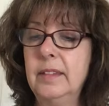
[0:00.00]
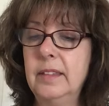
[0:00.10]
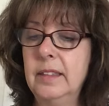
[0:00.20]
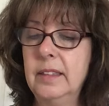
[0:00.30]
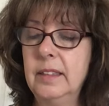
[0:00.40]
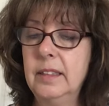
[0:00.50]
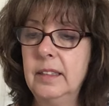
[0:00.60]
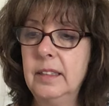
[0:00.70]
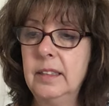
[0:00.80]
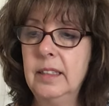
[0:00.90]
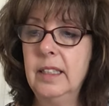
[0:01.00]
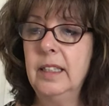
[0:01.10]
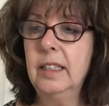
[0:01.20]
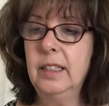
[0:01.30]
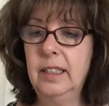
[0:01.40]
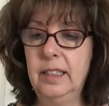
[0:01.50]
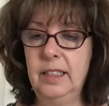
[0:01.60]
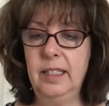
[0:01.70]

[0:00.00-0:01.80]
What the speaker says: Nobody speaks.